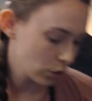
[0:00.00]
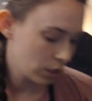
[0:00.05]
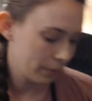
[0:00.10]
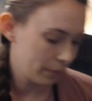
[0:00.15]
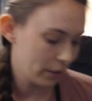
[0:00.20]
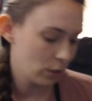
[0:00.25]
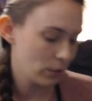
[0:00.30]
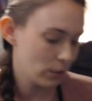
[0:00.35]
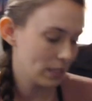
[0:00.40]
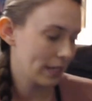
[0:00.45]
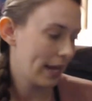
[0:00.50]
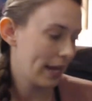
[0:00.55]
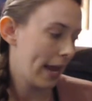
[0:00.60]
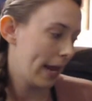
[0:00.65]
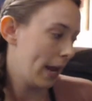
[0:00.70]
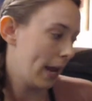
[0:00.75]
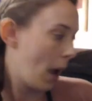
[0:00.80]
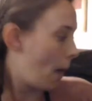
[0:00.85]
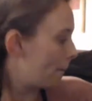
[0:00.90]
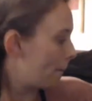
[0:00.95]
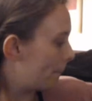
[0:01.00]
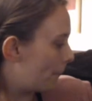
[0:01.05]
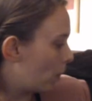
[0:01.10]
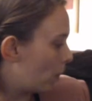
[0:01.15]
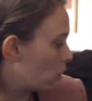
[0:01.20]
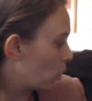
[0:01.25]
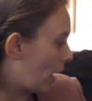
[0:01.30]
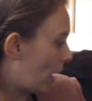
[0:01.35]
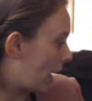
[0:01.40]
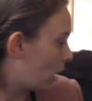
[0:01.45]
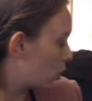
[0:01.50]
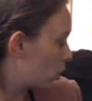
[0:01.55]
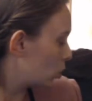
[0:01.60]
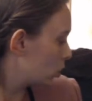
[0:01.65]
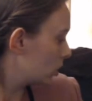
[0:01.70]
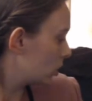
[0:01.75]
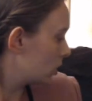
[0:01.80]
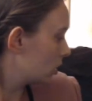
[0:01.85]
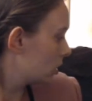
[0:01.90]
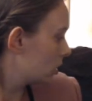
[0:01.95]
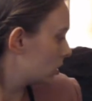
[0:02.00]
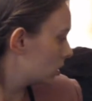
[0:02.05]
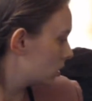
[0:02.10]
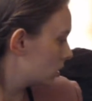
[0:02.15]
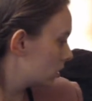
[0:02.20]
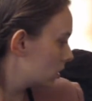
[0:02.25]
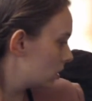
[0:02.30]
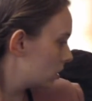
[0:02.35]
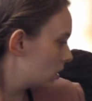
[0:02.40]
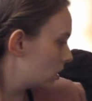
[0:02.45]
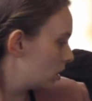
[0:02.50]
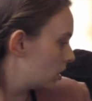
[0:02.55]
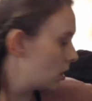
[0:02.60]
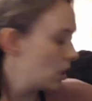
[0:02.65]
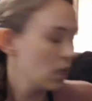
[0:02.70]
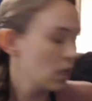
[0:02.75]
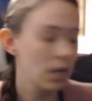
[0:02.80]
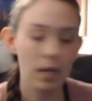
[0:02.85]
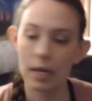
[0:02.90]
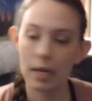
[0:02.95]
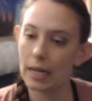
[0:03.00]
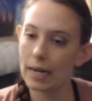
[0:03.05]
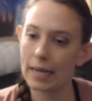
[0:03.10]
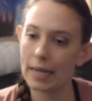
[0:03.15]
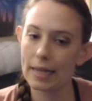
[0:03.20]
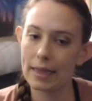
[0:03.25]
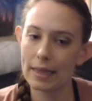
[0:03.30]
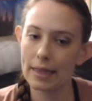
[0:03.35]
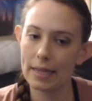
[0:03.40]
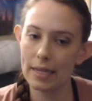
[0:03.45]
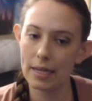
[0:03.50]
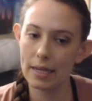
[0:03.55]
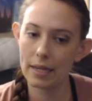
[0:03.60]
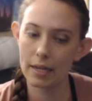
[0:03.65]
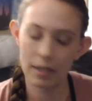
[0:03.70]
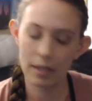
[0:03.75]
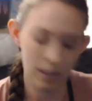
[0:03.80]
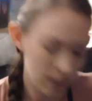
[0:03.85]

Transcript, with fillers: going to be using a brown. I think